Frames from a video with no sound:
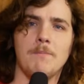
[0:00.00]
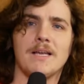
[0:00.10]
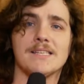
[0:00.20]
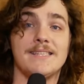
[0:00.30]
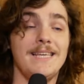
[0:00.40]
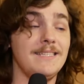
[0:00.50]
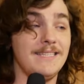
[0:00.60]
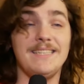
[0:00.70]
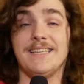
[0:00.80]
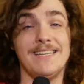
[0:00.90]
because they
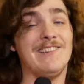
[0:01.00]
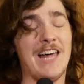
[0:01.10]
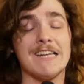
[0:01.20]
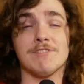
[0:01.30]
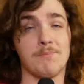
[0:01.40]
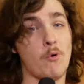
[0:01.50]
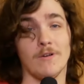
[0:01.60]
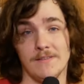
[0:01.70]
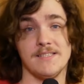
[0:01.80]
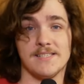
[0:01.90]
did get a lot of
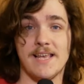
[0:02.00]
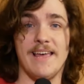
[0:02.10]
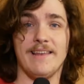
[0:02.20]
support in this set.